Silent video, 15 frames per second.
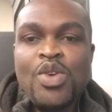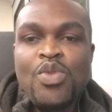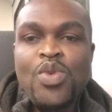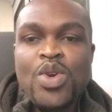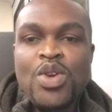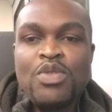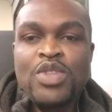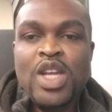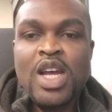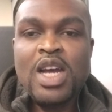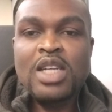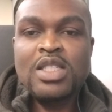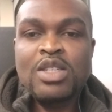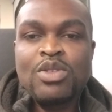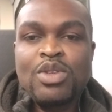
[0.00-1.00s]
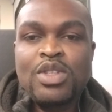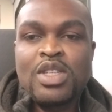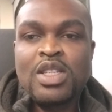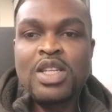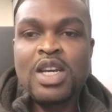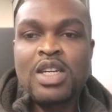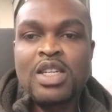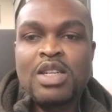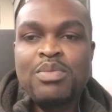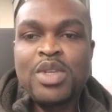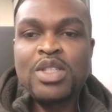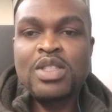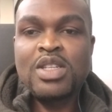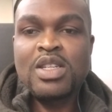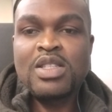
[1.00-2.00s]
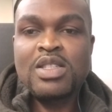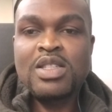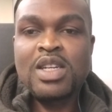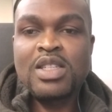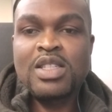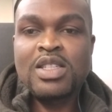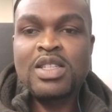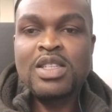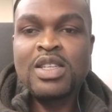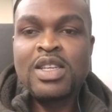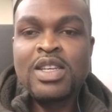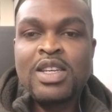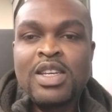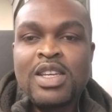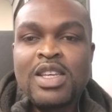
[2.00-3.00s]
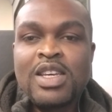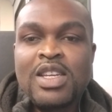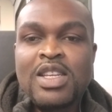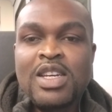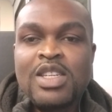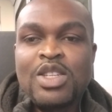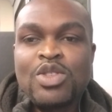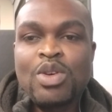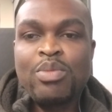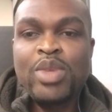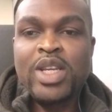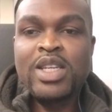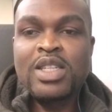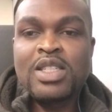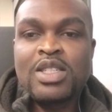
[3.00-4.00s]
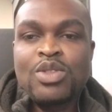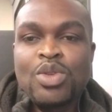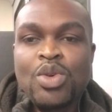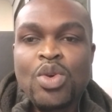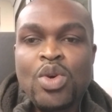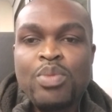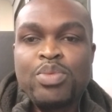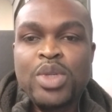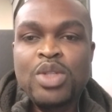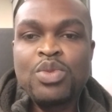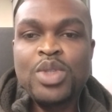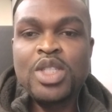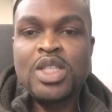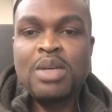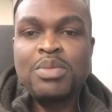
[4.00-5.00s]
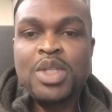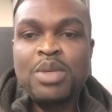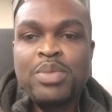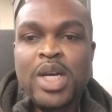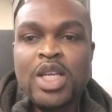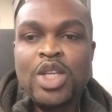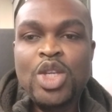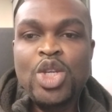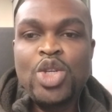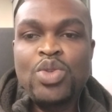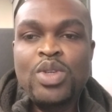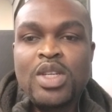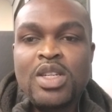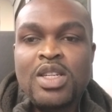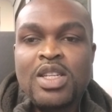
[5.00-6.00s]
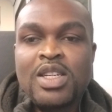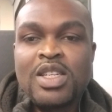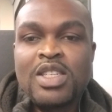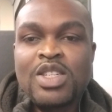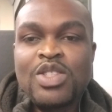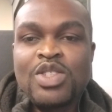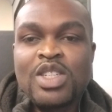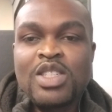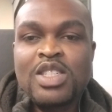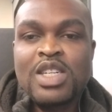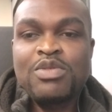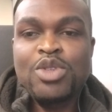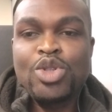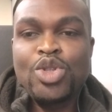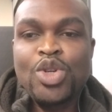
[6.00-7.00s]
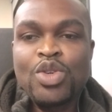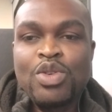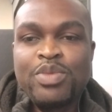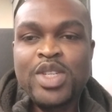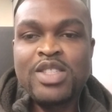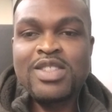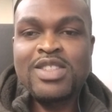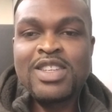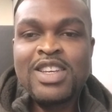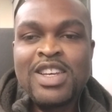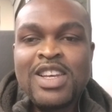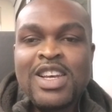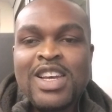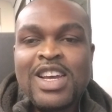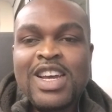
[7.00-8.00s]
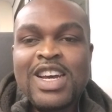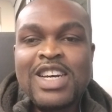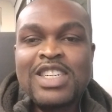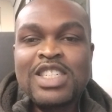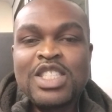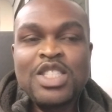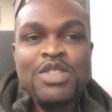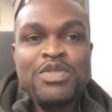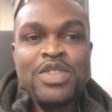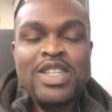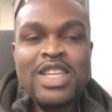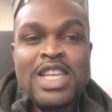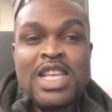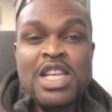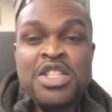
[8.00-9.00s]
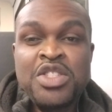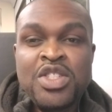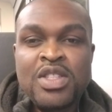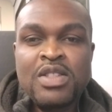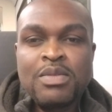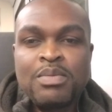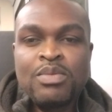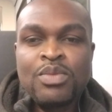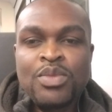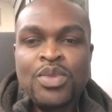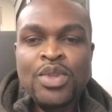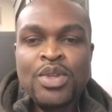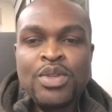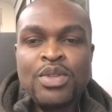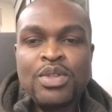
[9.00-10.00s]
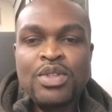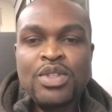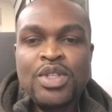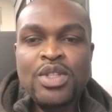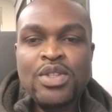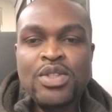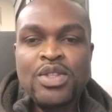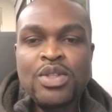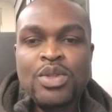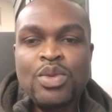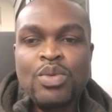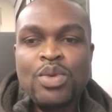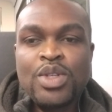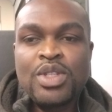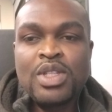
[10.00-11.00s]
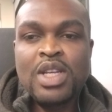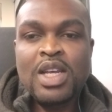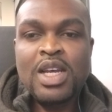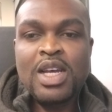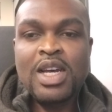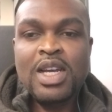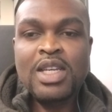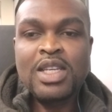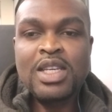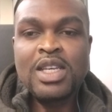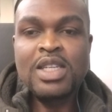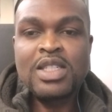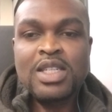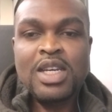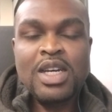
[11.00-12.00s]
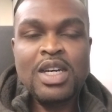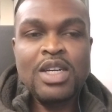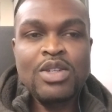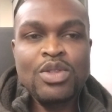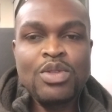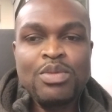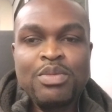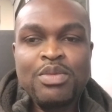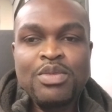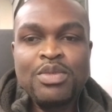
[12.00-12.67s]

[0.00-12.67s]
One of the articles in the agreement states that Kenya is obligated to cooperate with Germany by issuing the necessary travel documents and receiving its citizens once they are kicked out